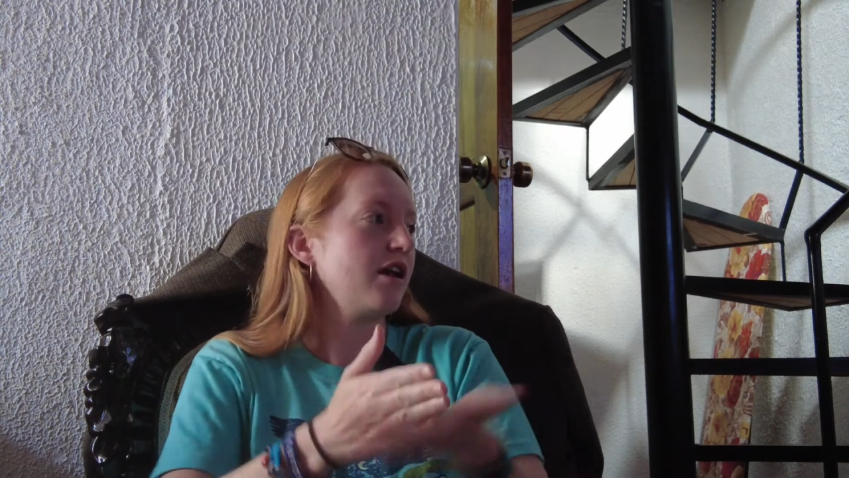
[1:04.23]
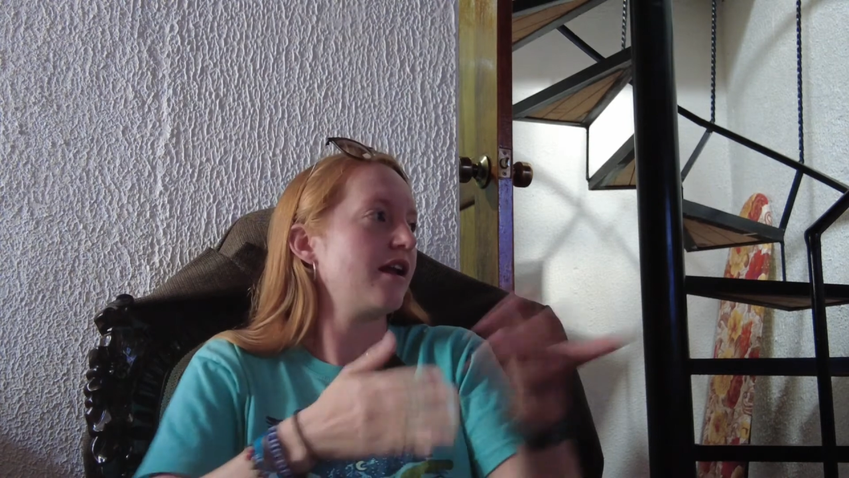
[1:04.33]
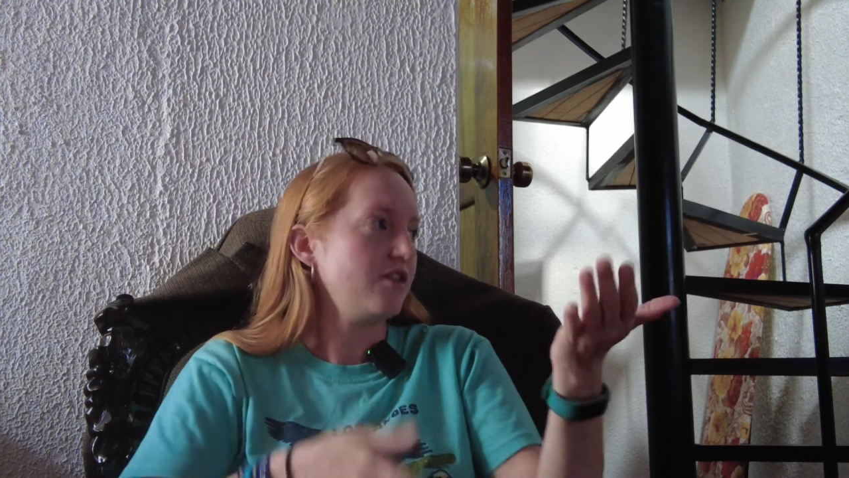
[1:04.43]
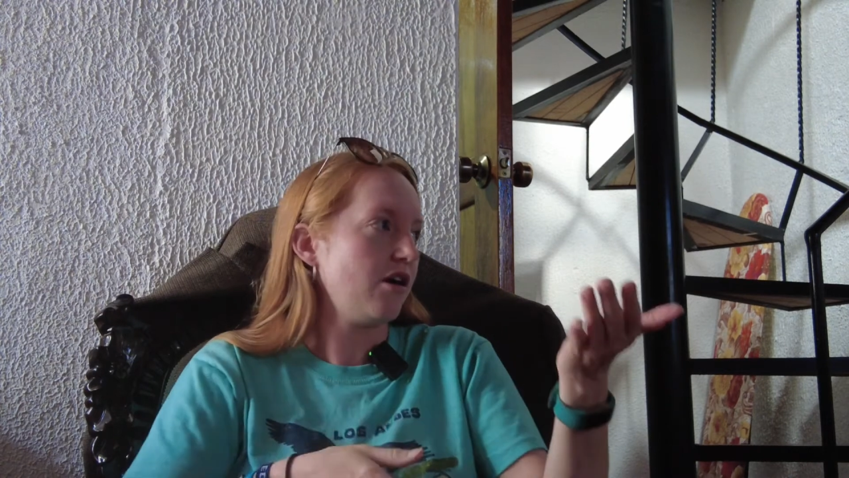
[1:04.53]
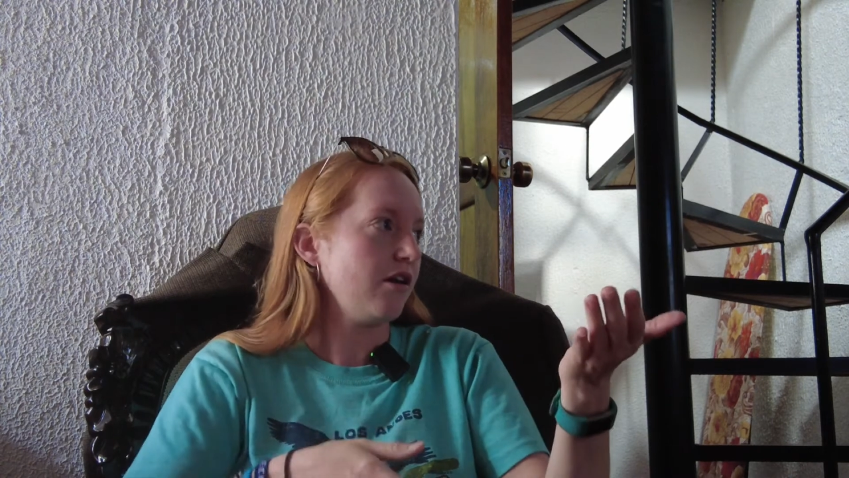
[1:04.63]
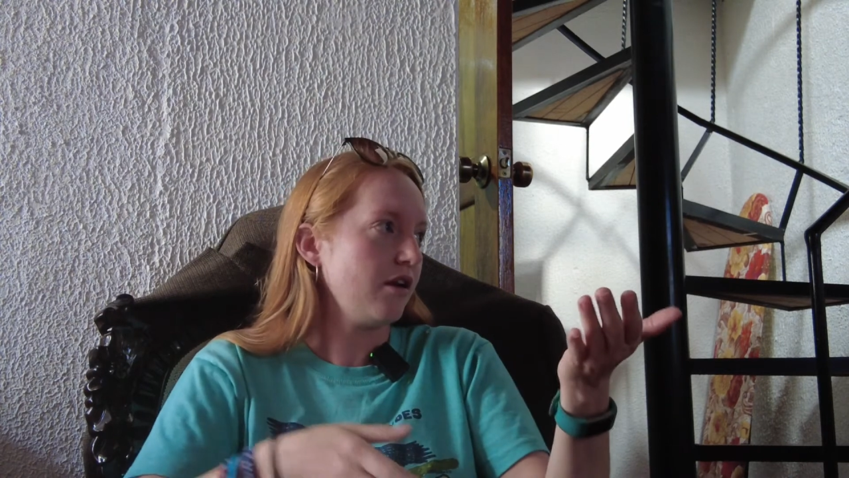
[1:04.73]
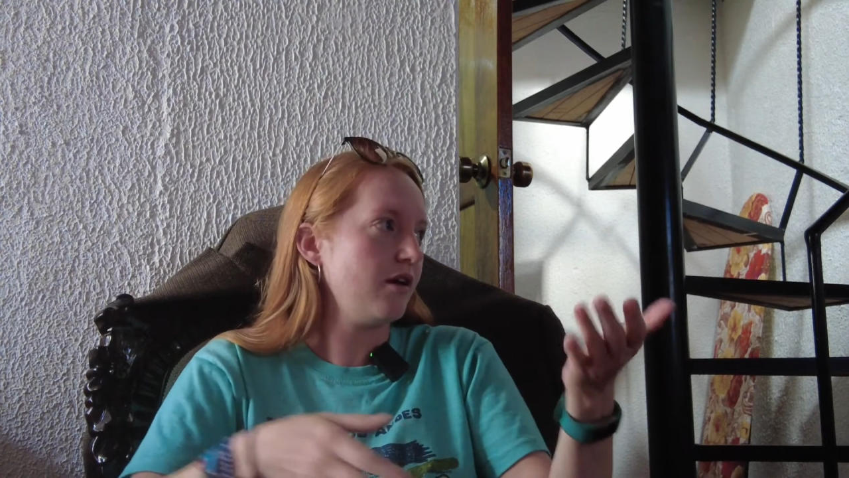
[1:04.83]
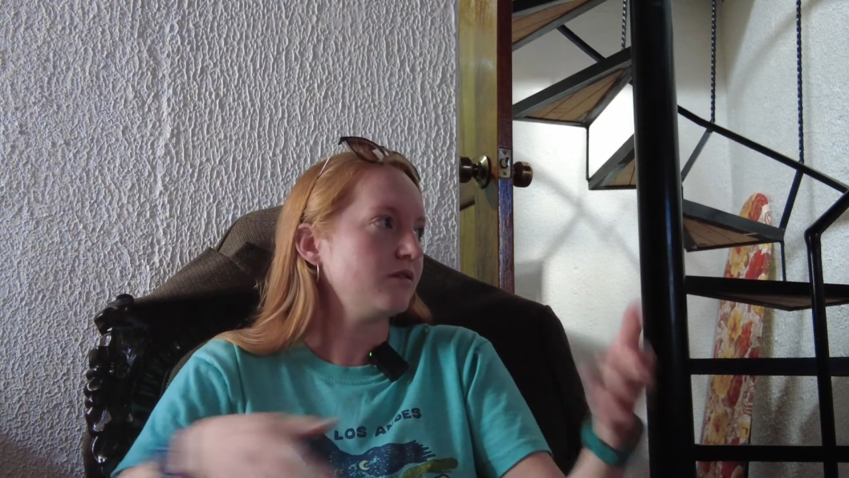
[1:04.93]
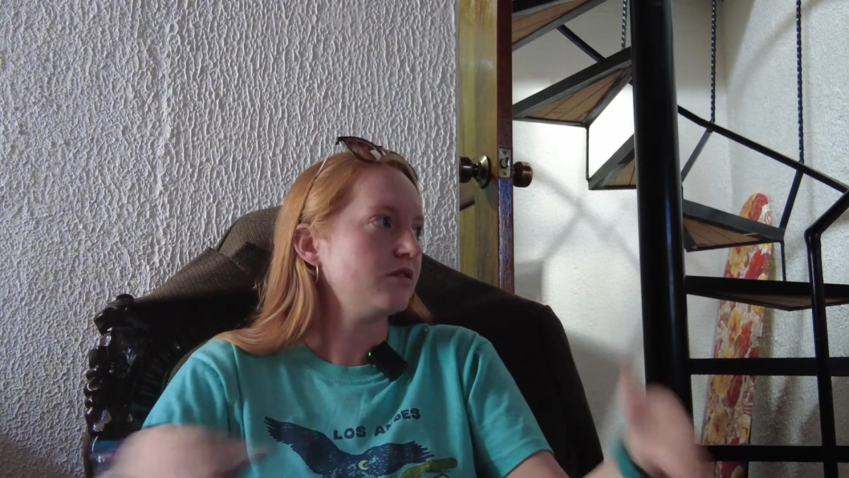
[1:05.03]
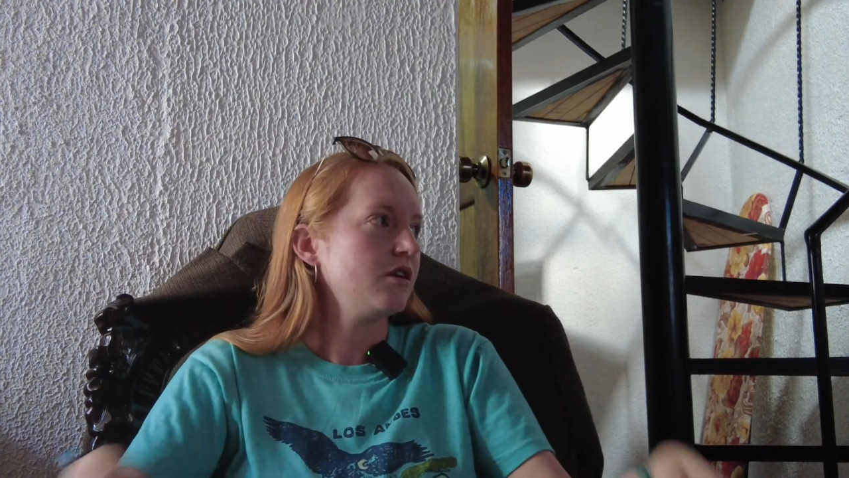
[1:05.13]
at
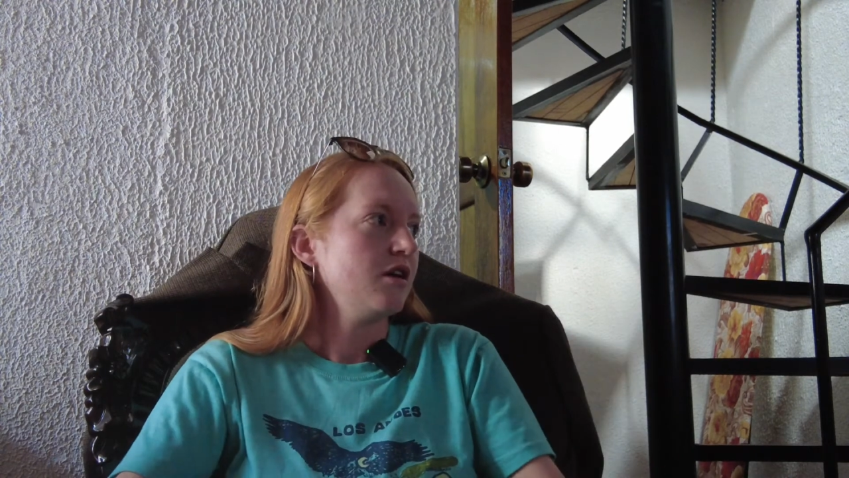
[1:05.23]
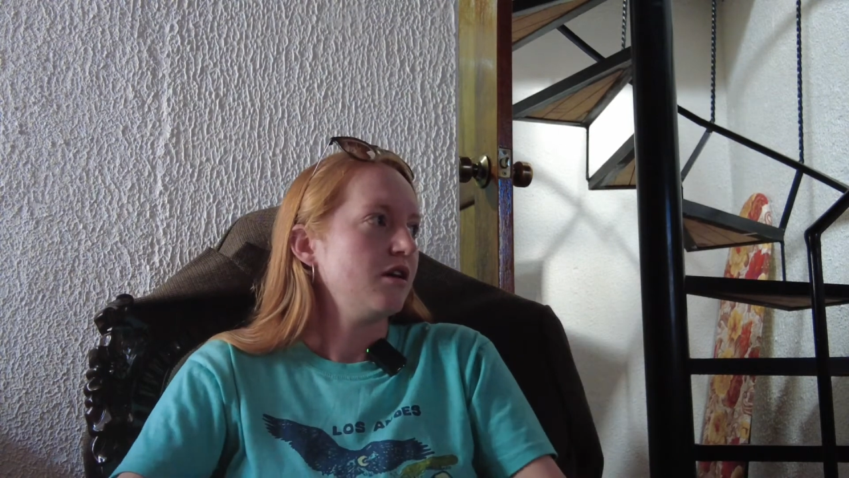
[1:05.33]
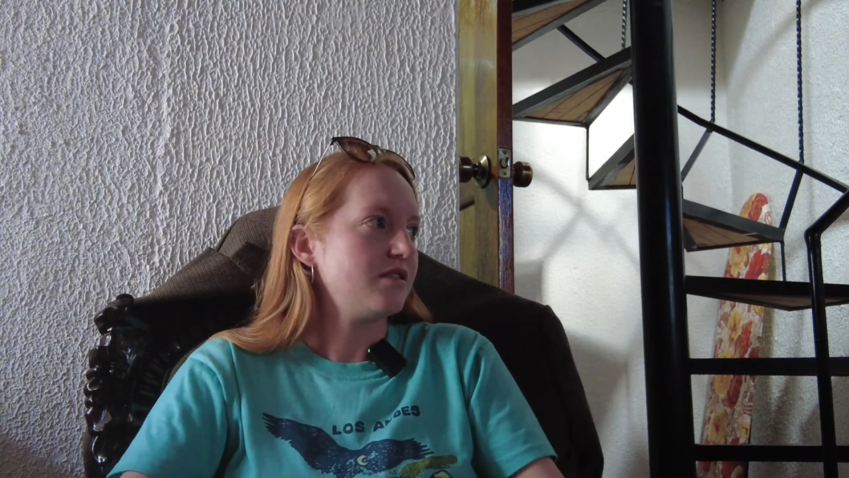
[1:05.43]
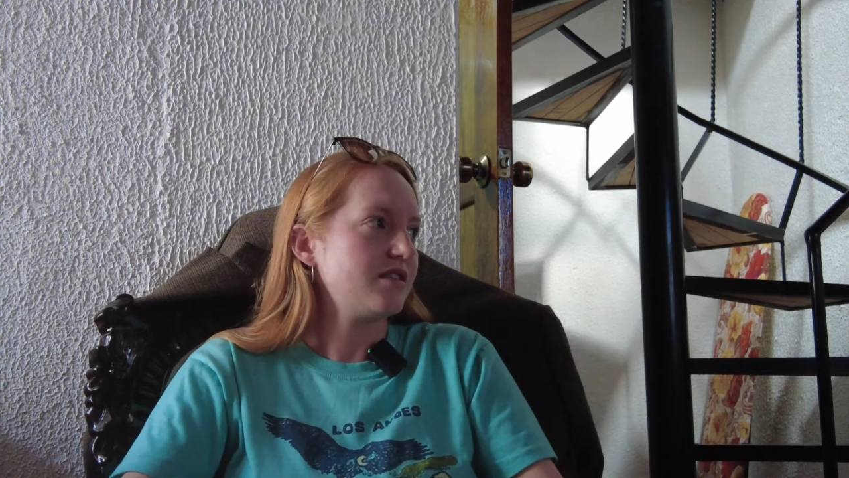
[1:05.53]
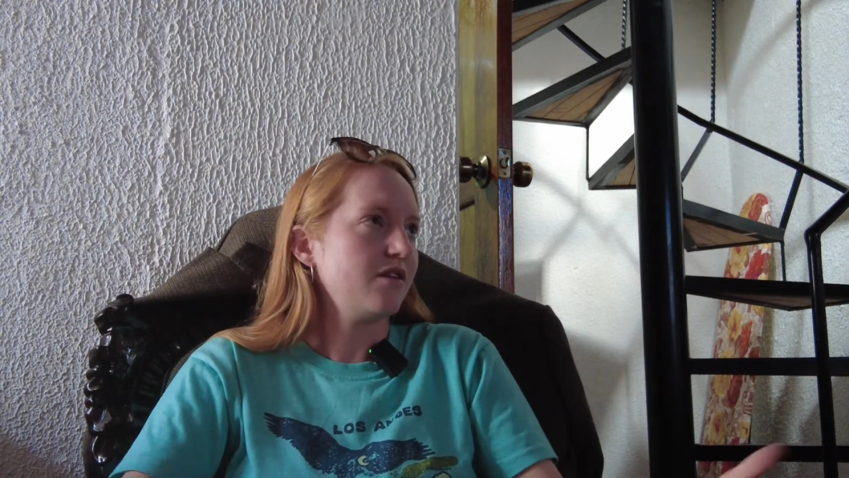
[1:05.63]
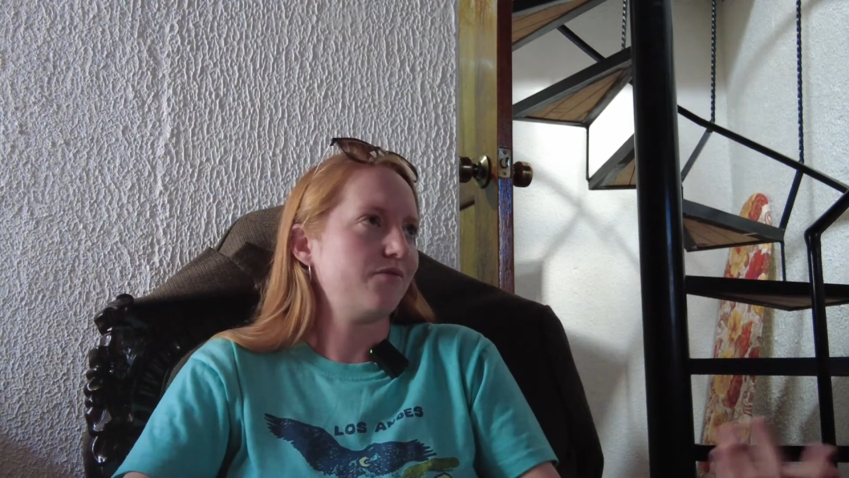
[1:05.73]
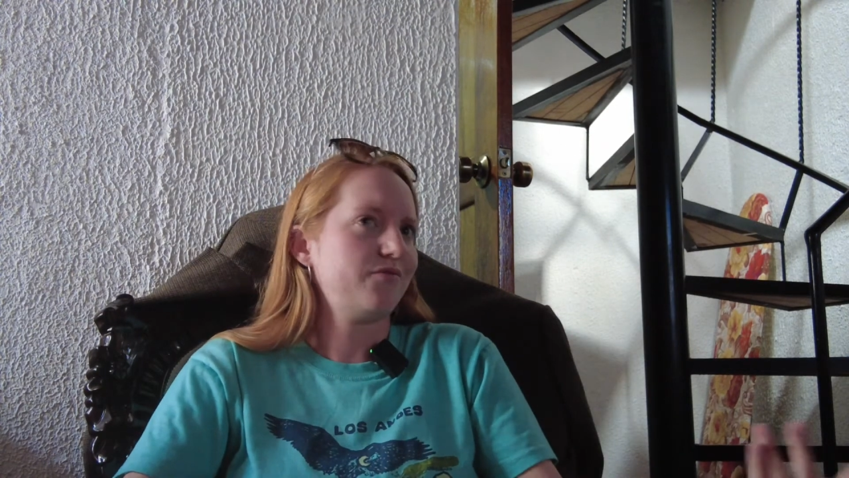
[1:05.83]
$1 instead of